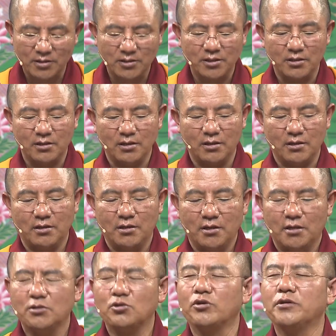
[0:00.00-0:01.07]
Is there a
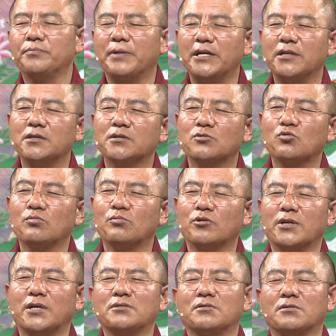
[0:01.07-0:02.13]
stupa on the
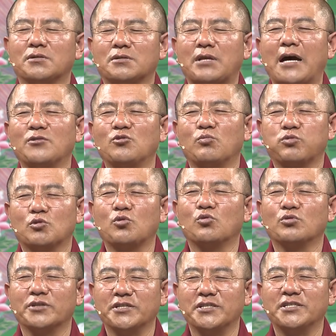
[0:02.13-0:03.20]
flower? Yes?
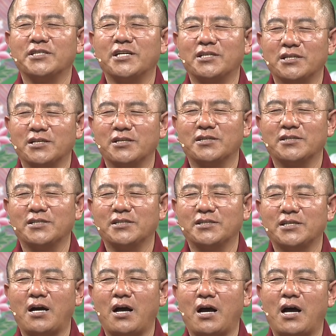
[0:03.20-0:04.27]
Okay.
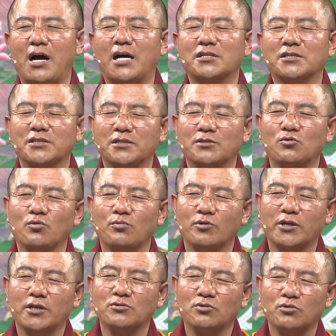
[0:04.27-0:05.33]
Then there
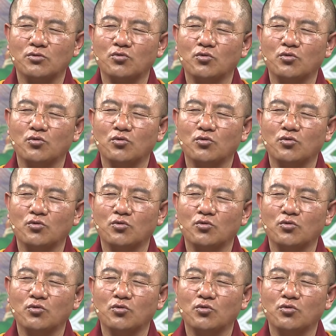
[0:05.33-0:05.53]
is.